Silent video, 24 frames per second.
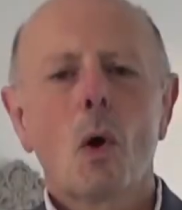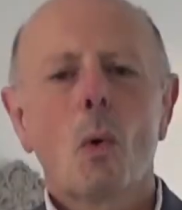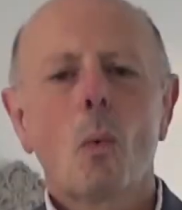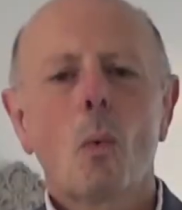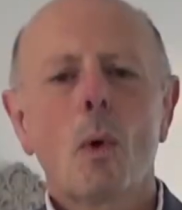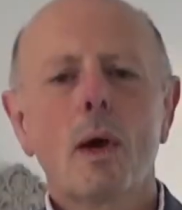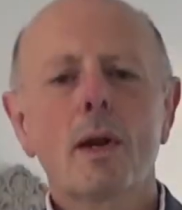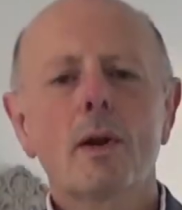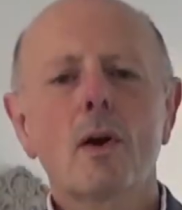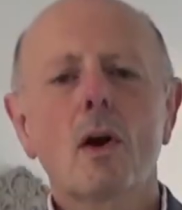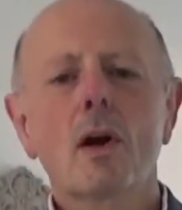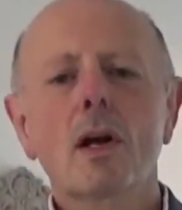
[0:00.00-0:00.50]

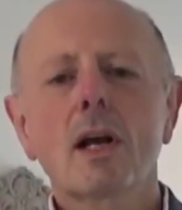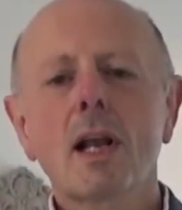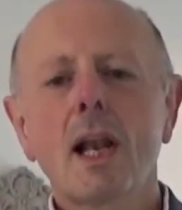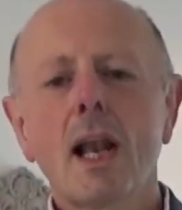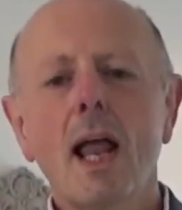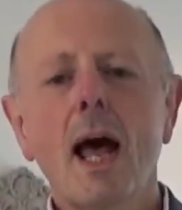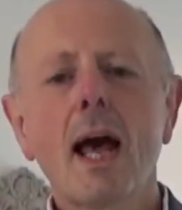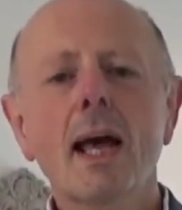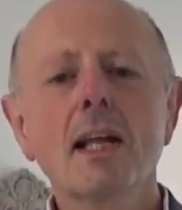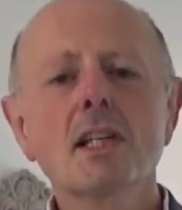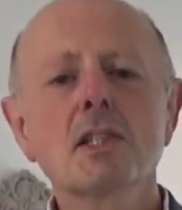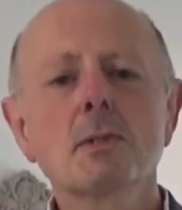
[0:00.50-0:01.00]
When our
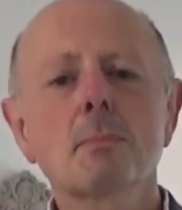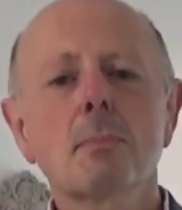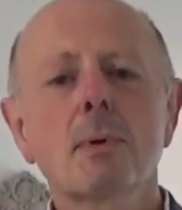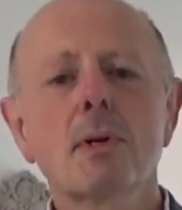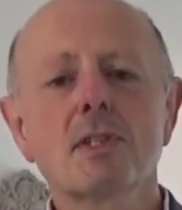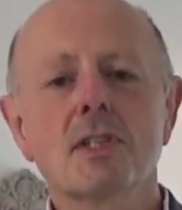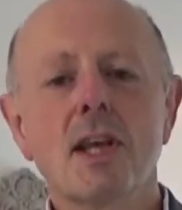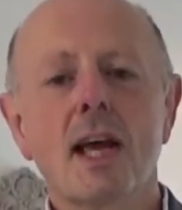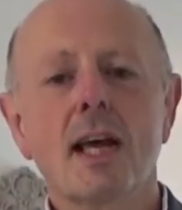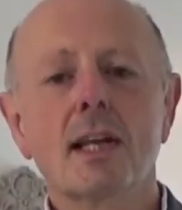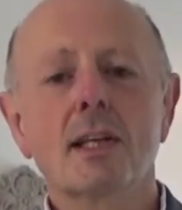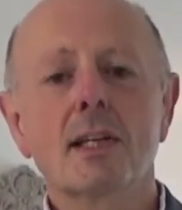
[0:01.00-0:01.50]
clients
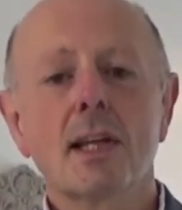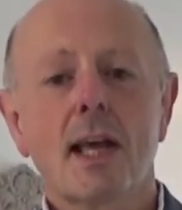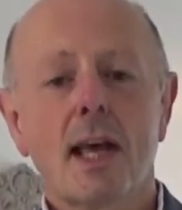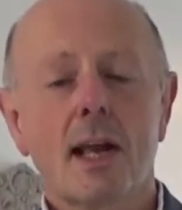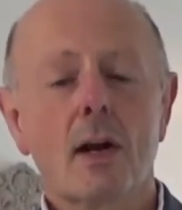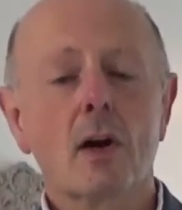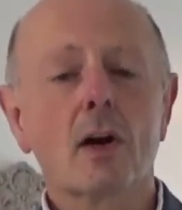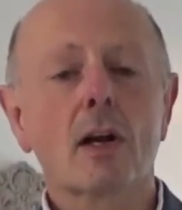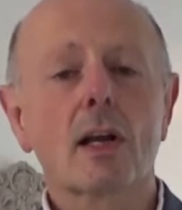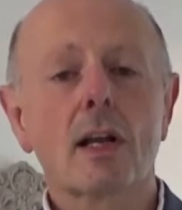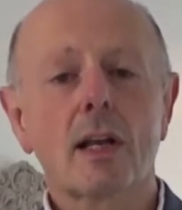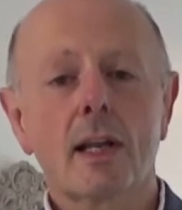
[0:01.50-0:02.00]
present at
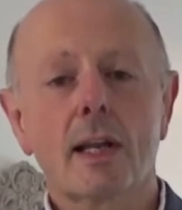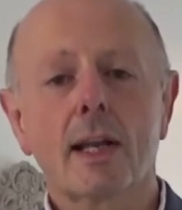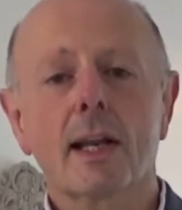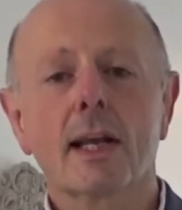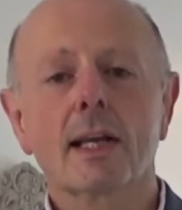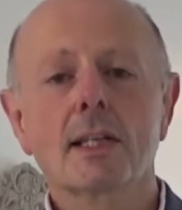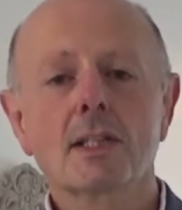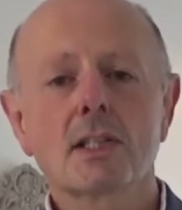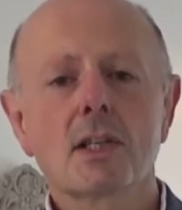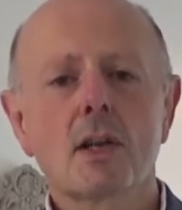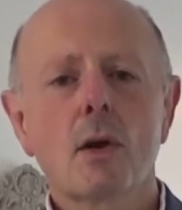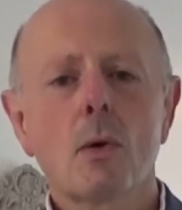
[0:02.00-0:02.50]
our
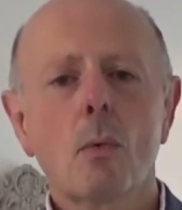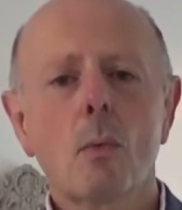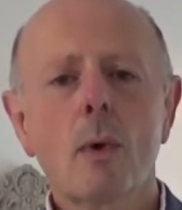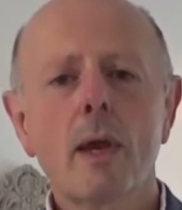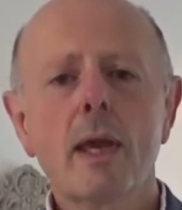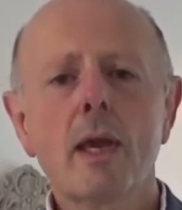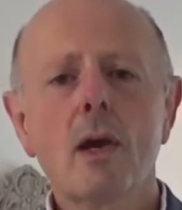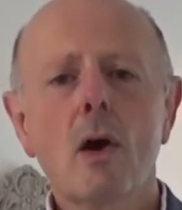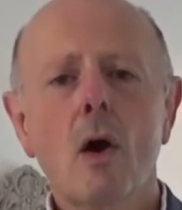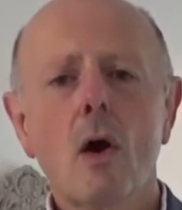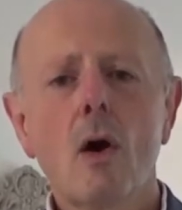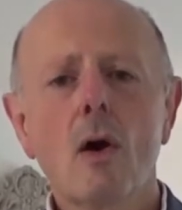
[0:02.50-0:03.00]
clinics,
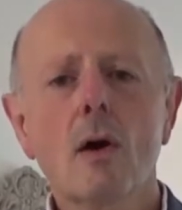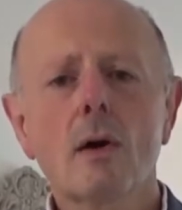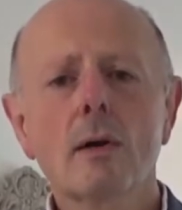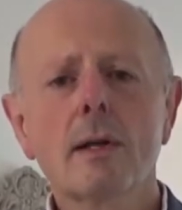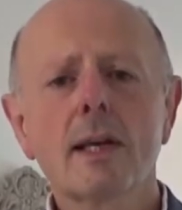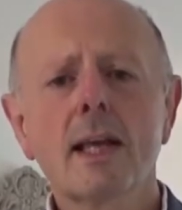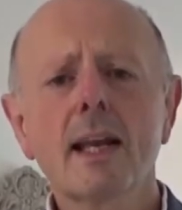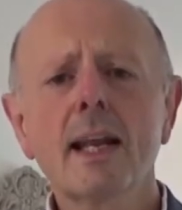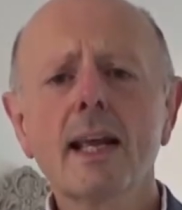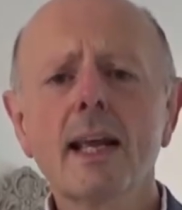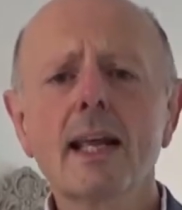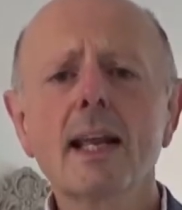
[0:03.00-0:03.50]
we are
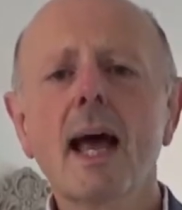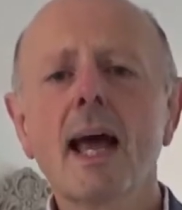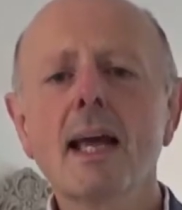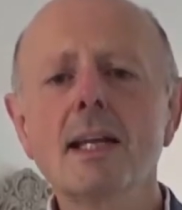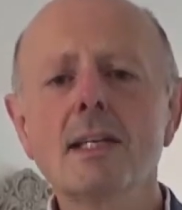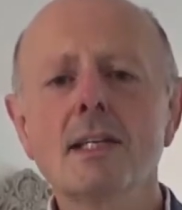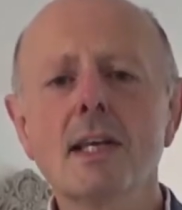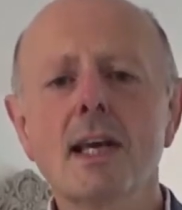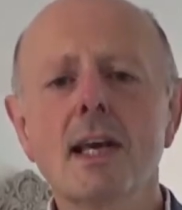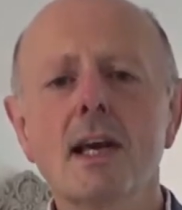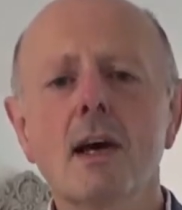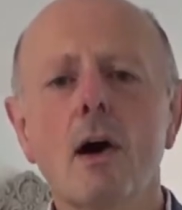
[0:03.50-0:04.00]
getting an
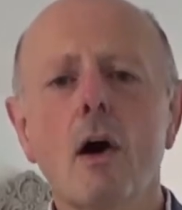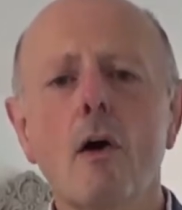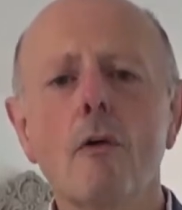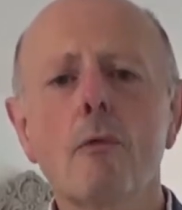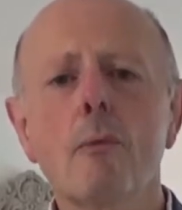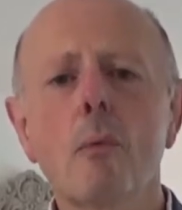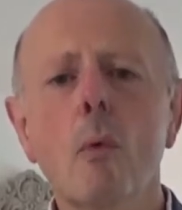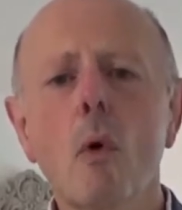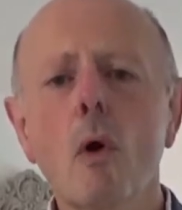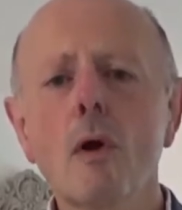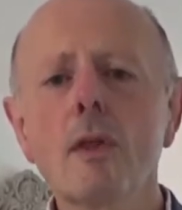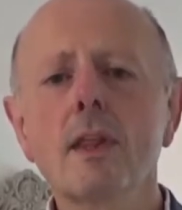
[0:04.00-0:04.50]
idea of
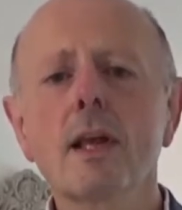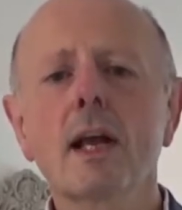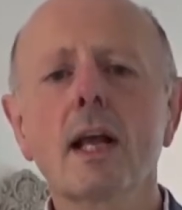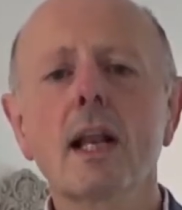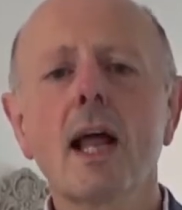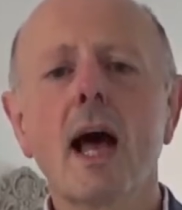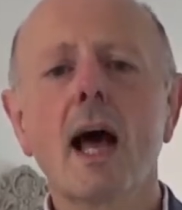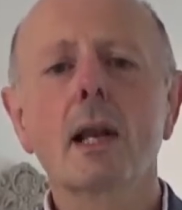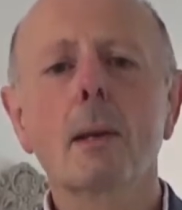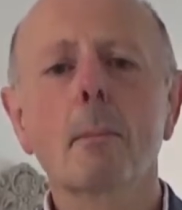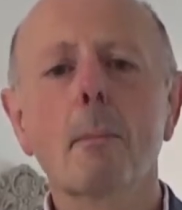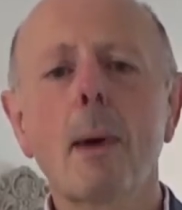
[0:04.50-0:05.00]
where the
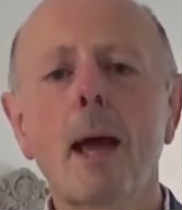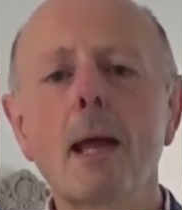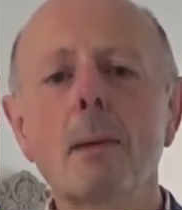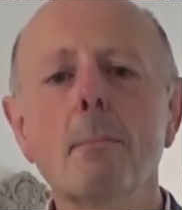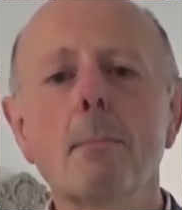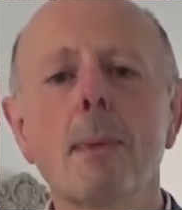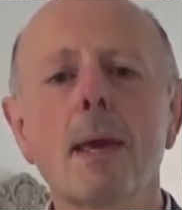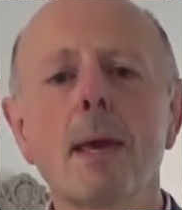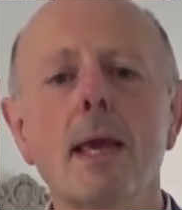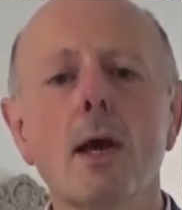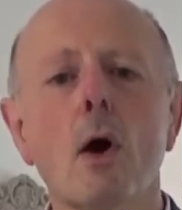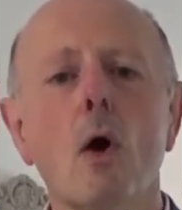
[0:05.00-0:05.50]
client might
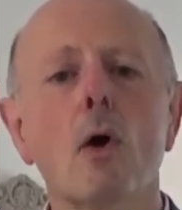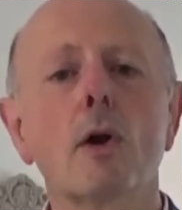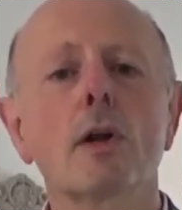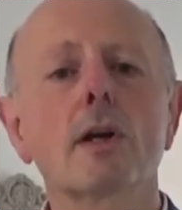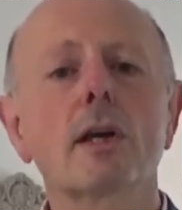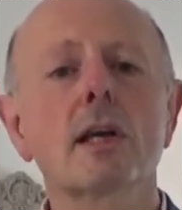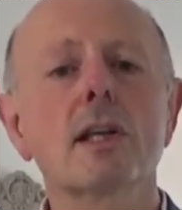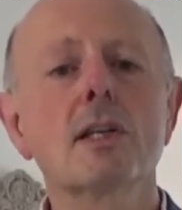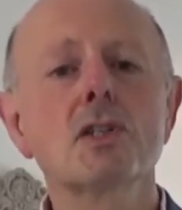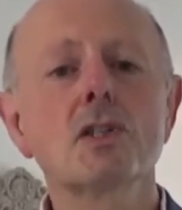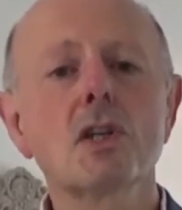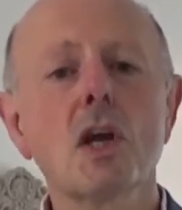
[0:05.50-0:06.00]
be on a
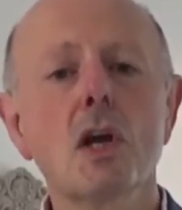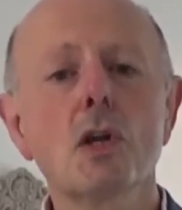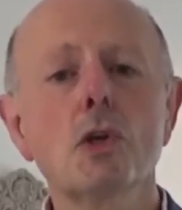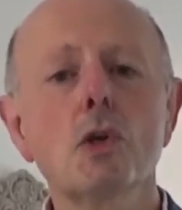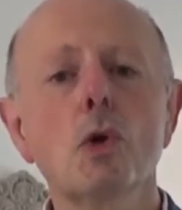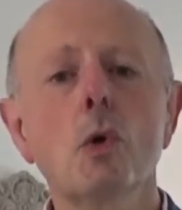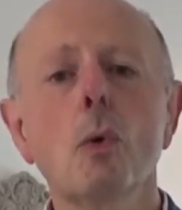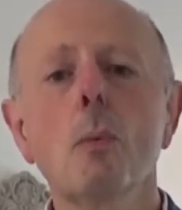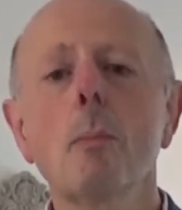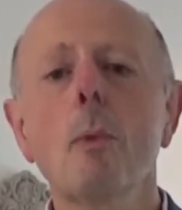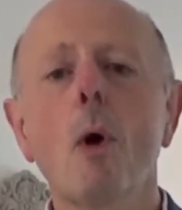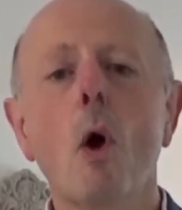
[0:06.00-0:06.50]

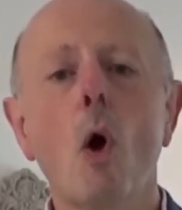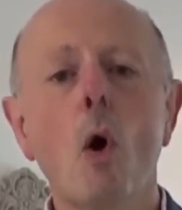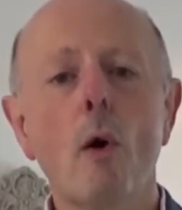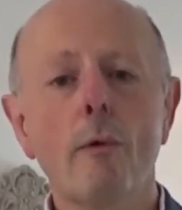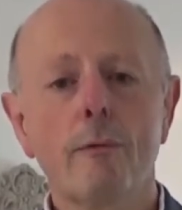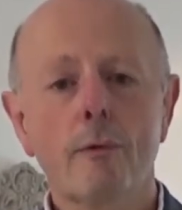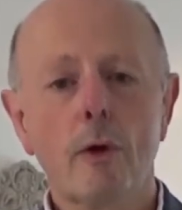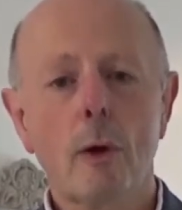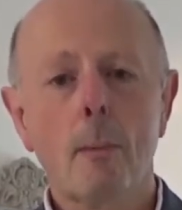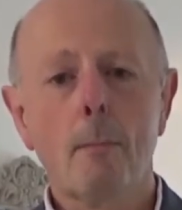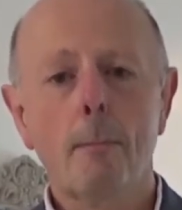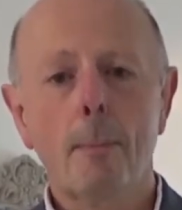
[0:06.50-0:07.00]
continuum
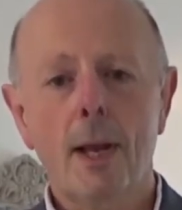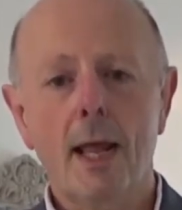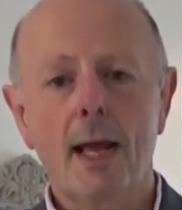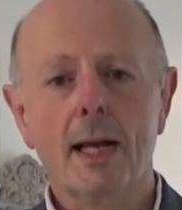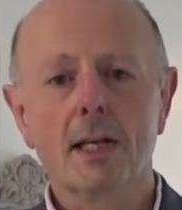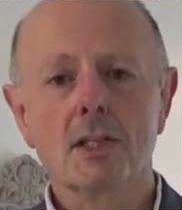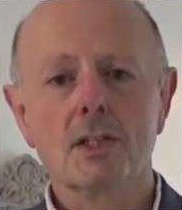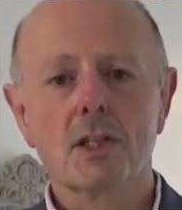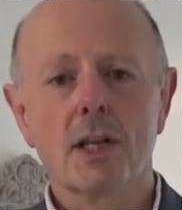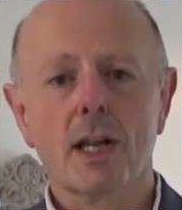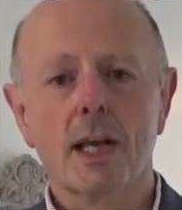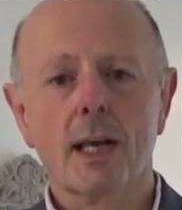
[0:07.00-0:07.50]
of
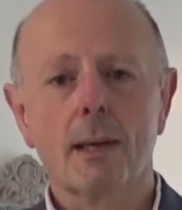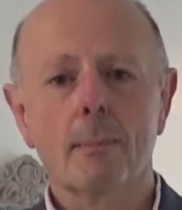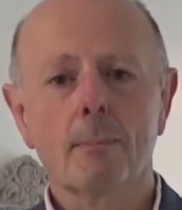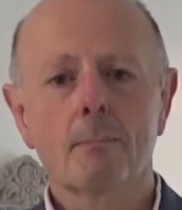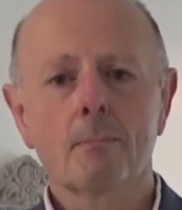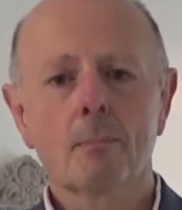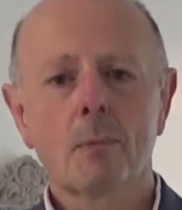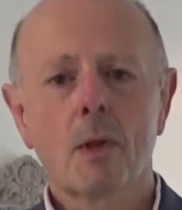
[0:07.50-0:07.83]
complexity.